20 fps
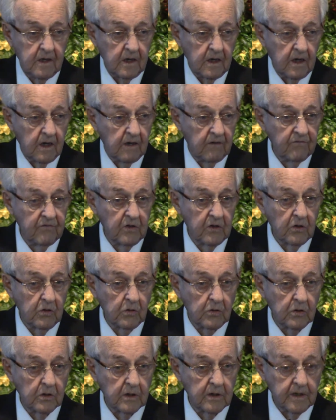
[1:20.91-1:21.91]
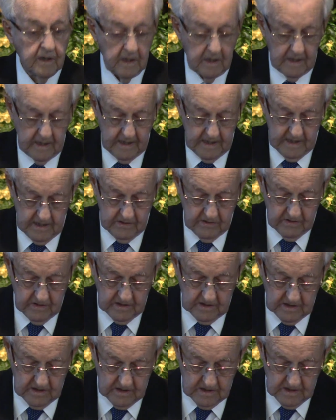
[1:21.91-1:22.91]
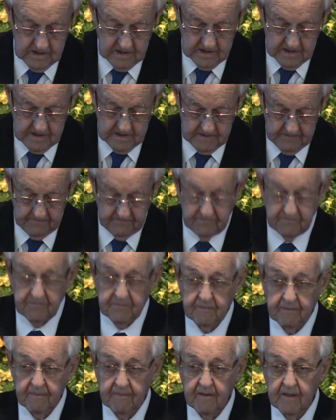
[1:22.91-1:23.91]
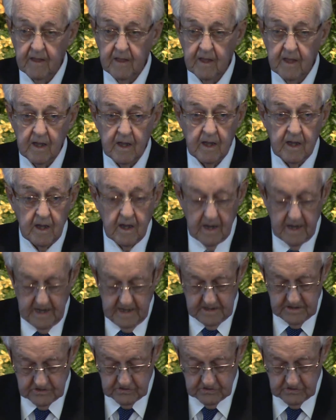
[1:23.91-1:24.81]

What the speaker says: of the Lord our God. Our